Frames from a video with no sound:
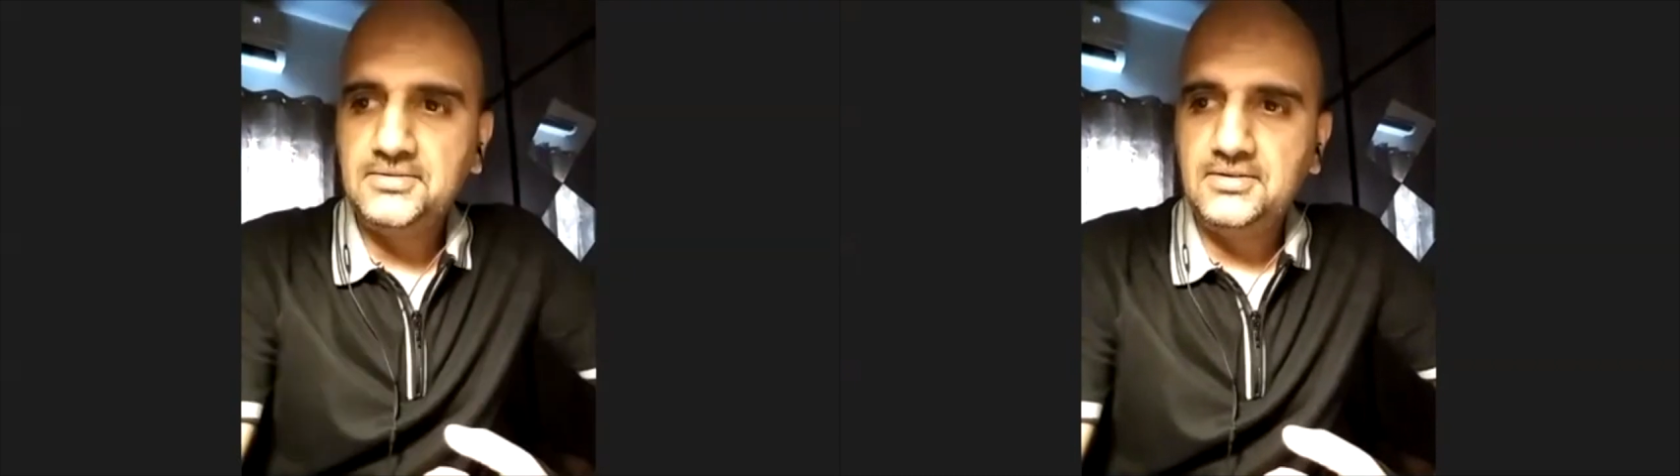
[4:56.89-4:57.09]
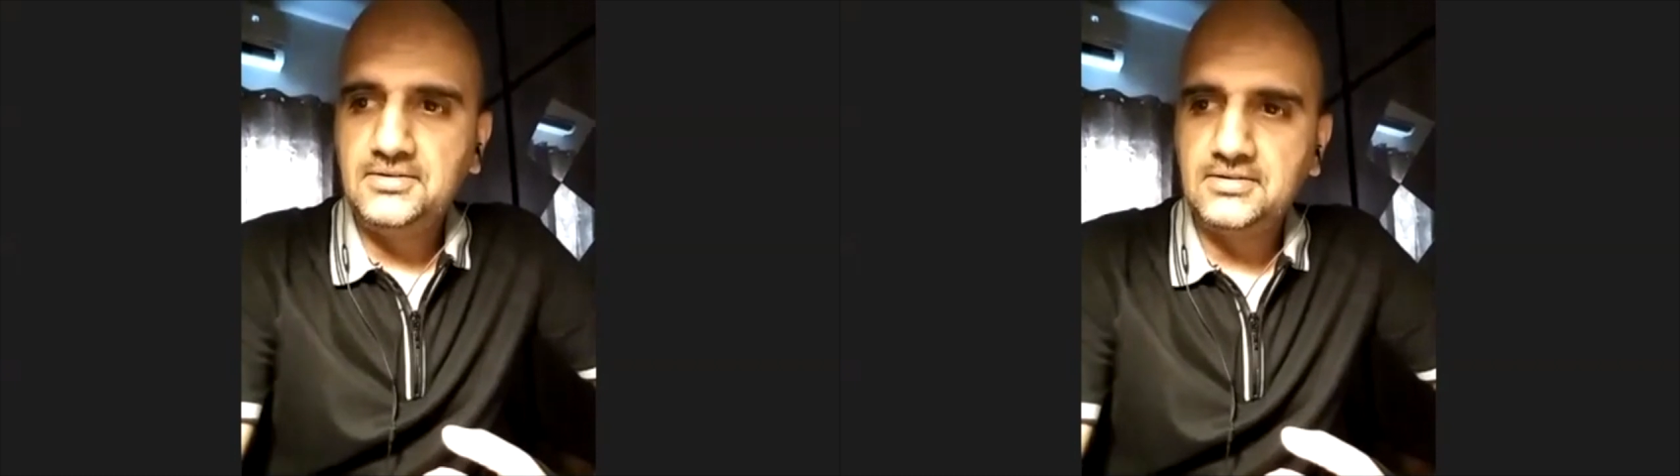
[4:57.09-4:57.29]

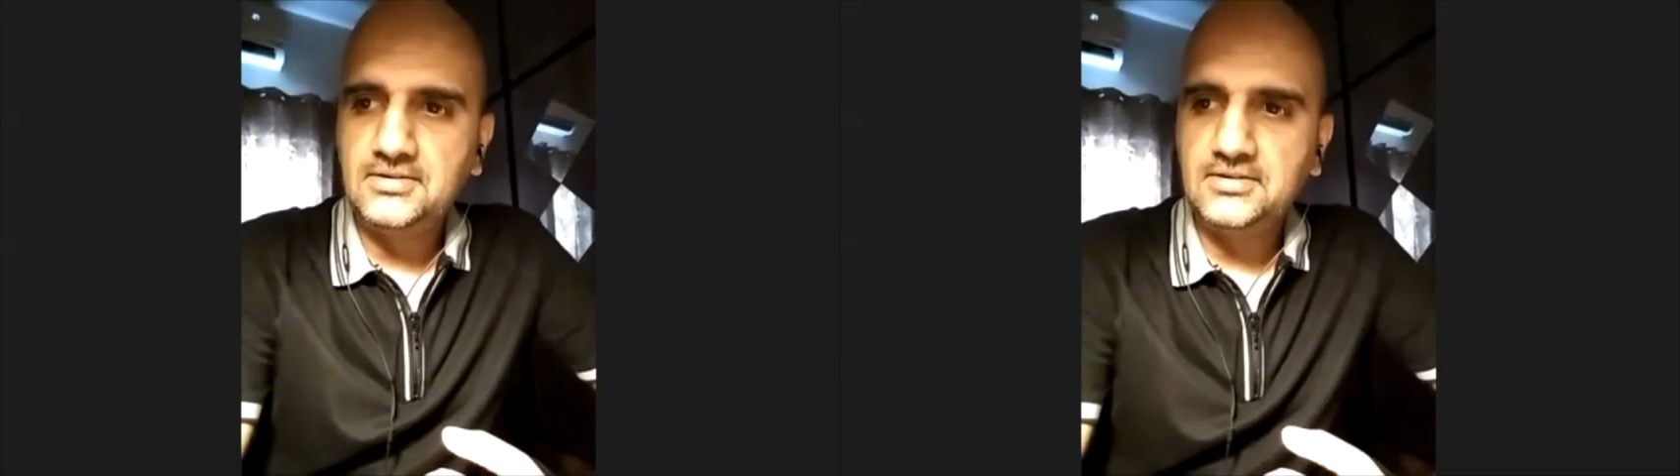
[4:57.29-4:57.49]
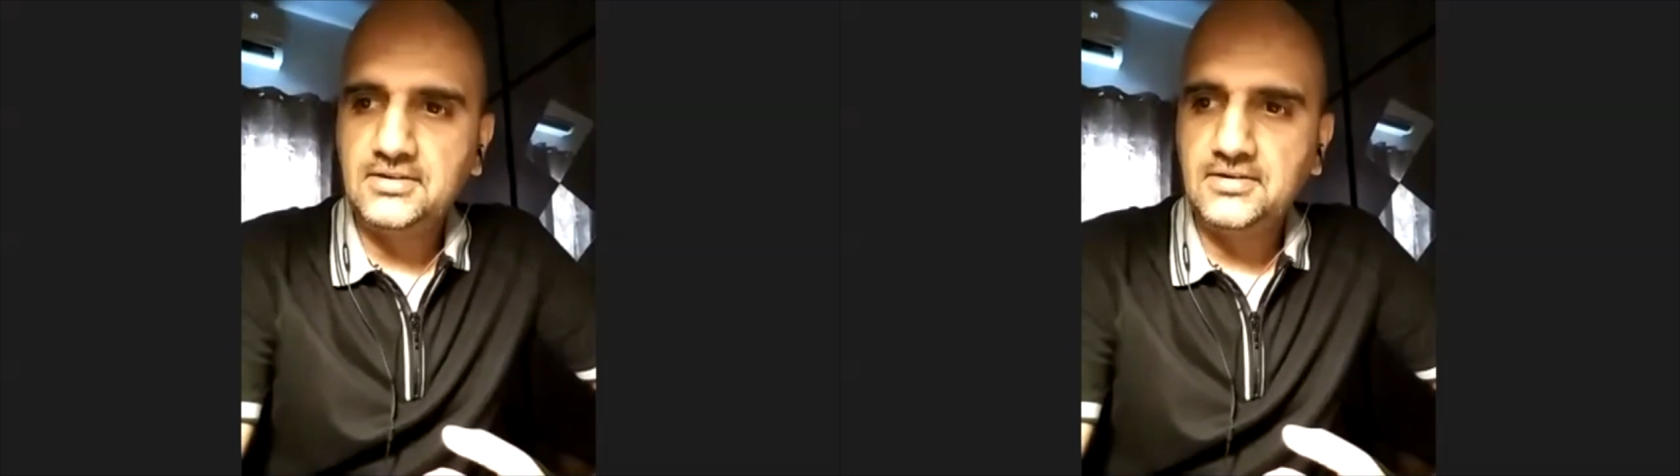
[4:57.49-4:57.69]

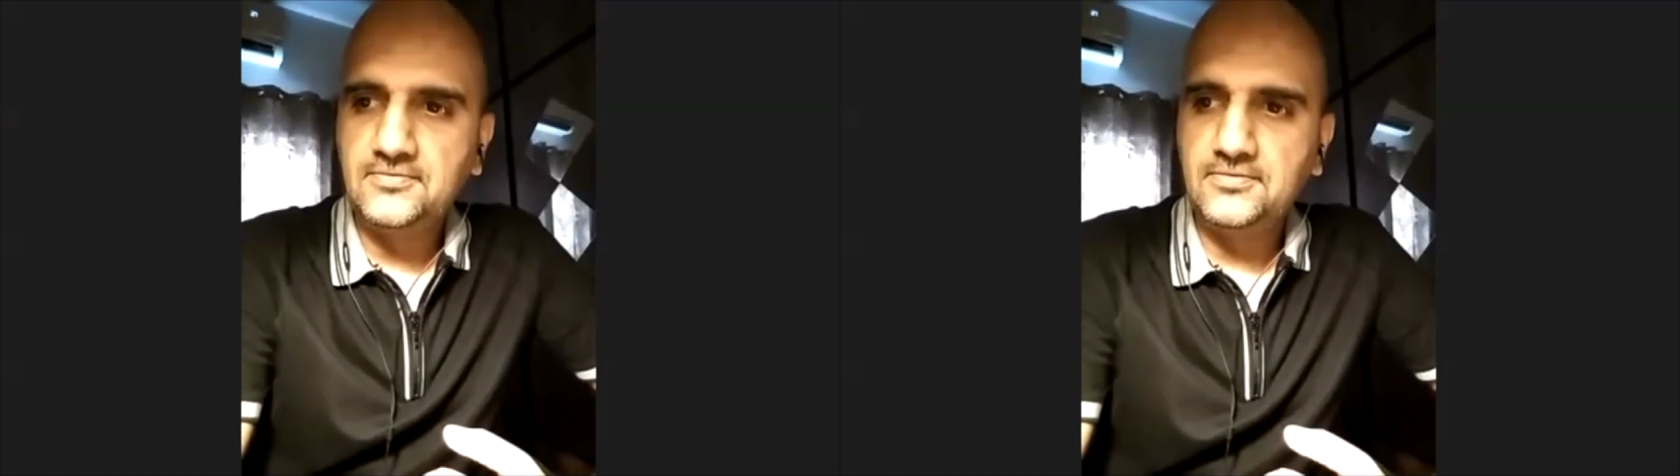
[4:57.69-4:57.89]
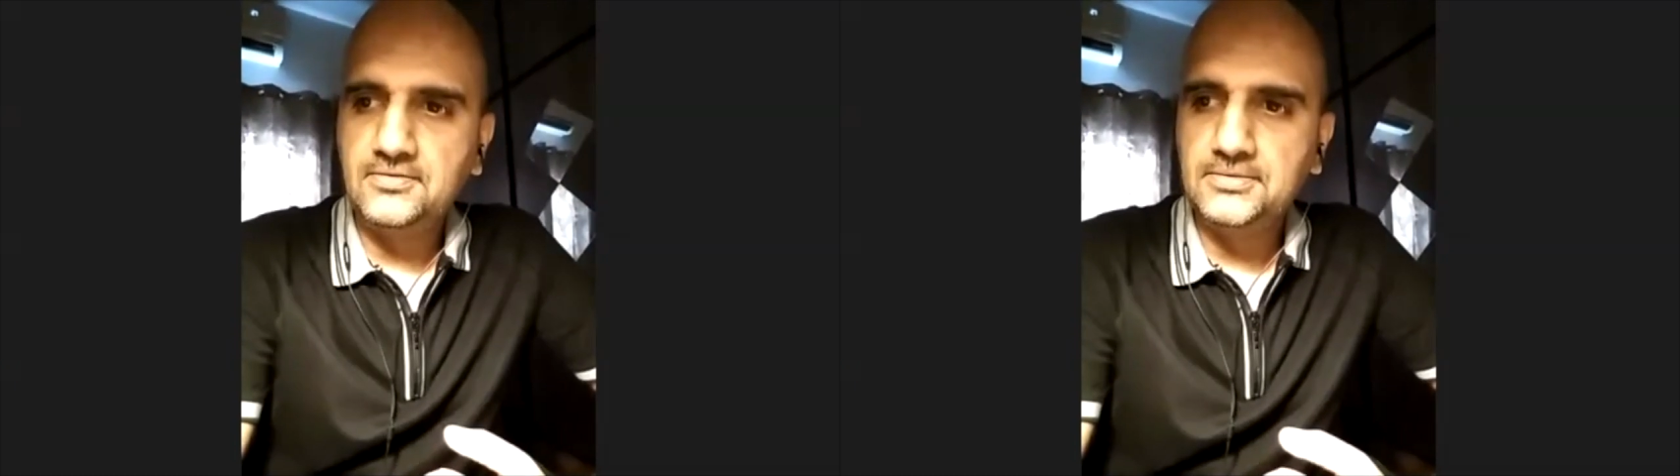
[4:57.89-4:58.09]
I have
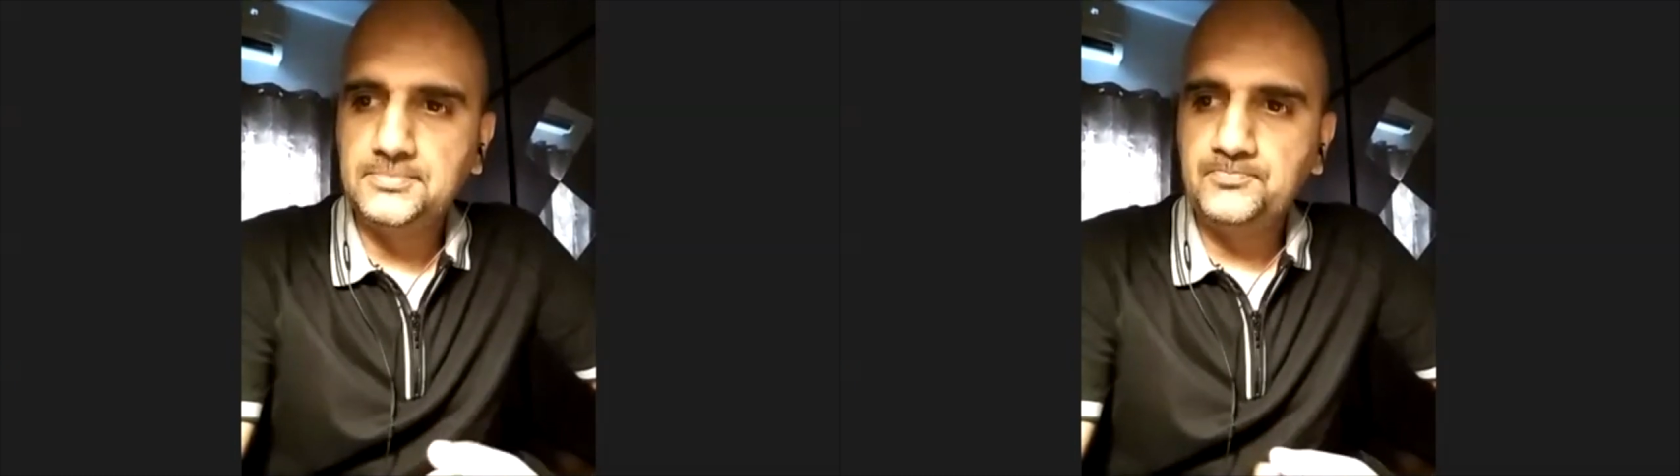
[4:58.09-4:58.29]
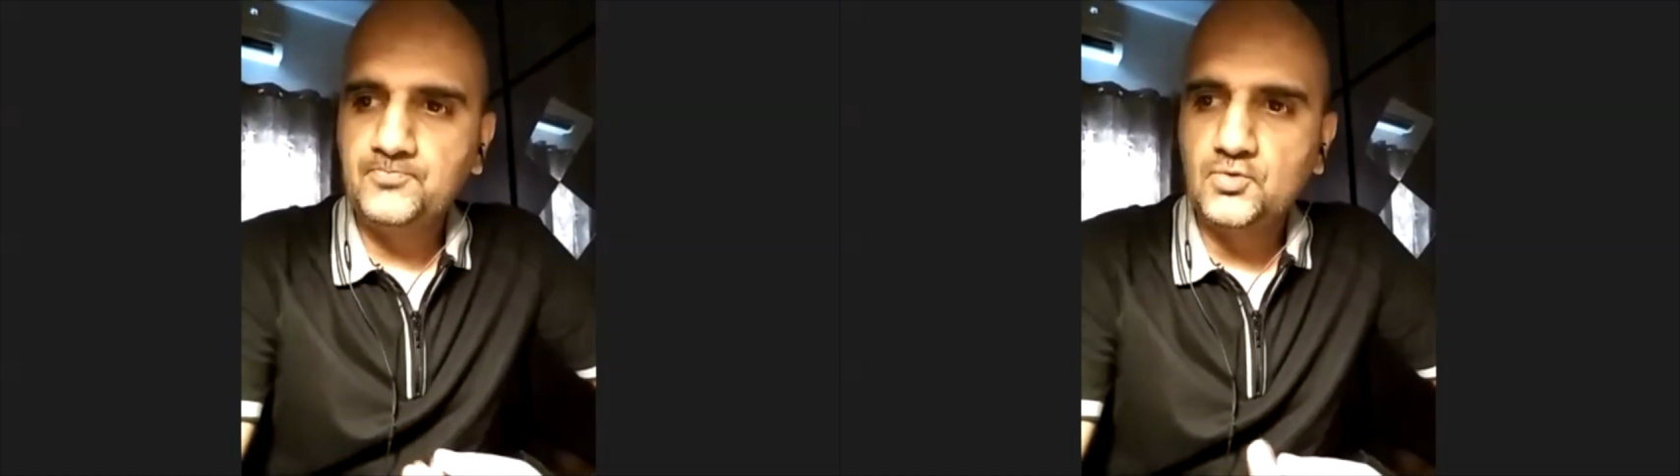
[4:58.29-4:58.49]

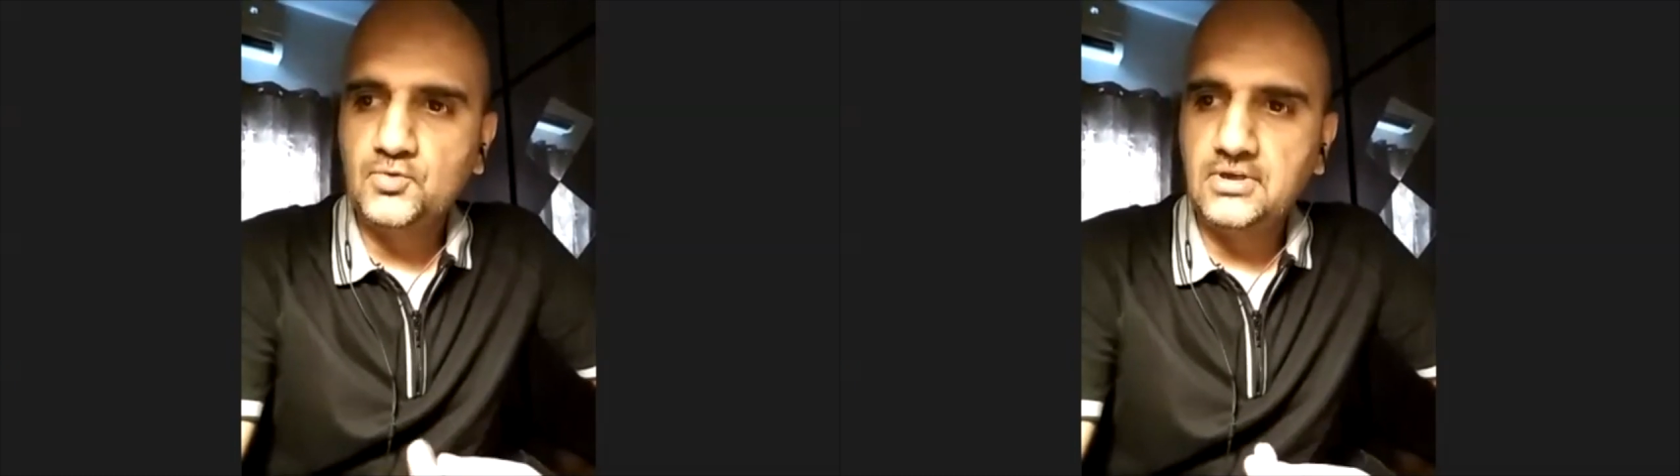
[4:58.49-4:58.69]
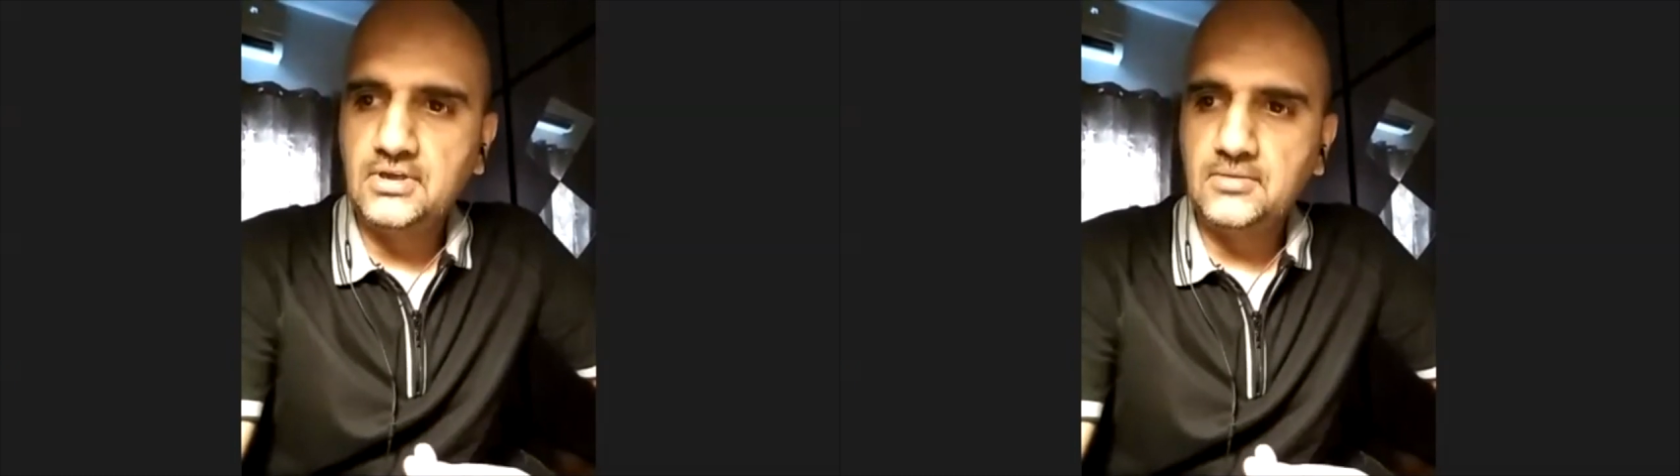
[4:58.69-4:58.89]
So
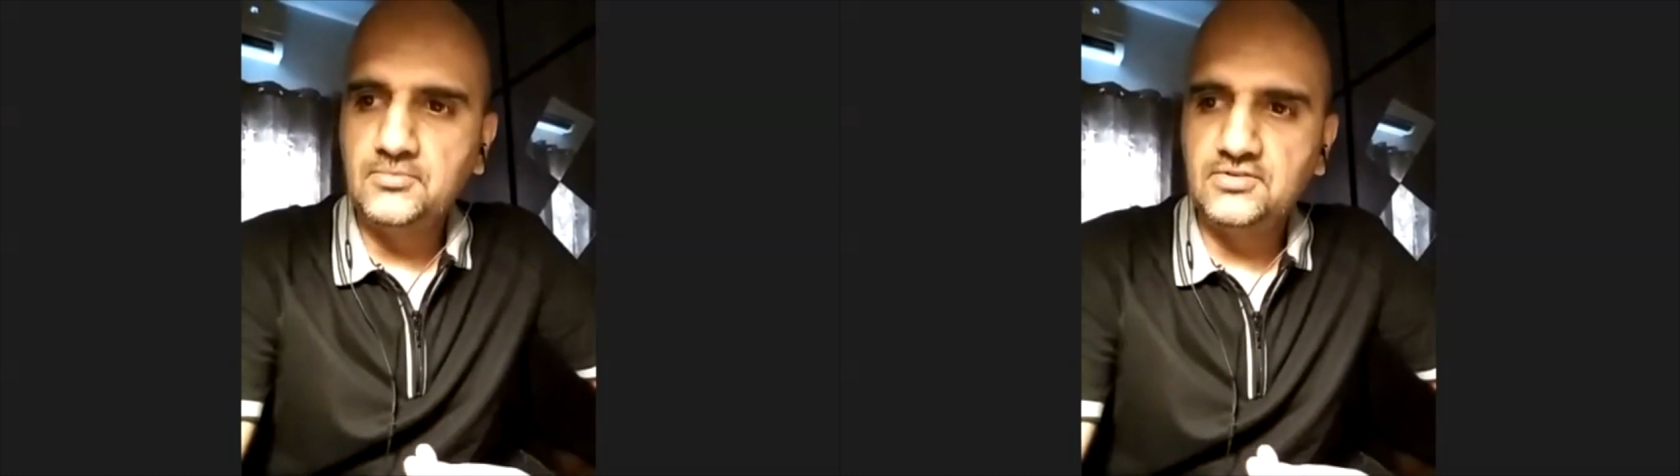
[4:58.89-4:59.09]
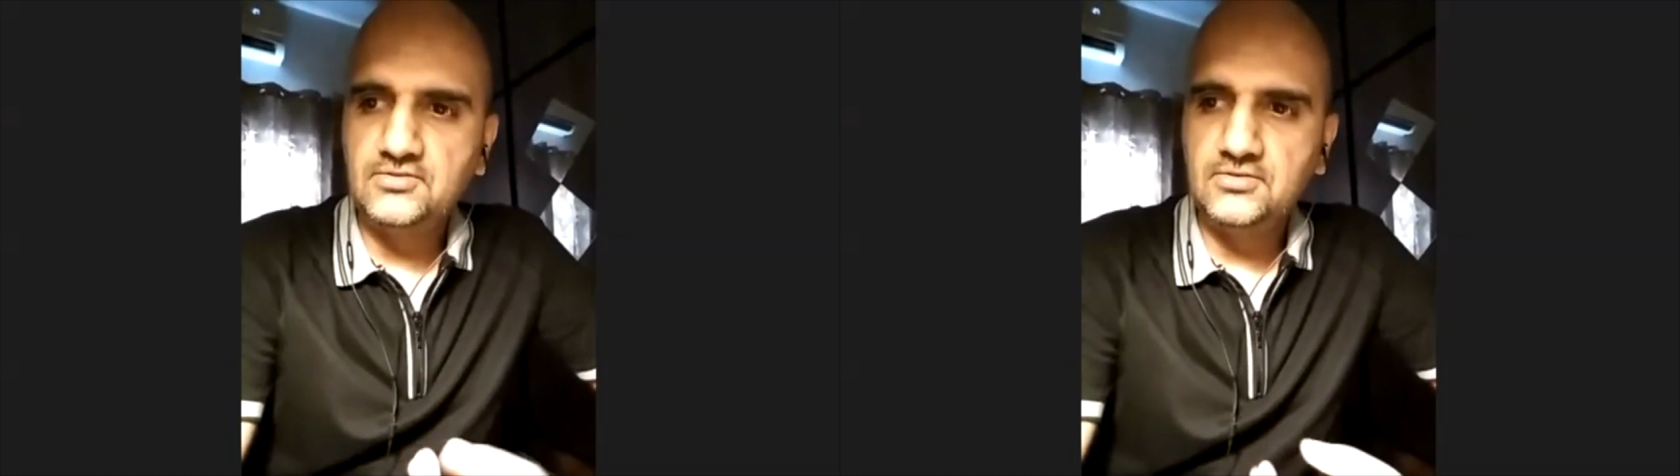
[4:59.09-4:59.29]
I'm just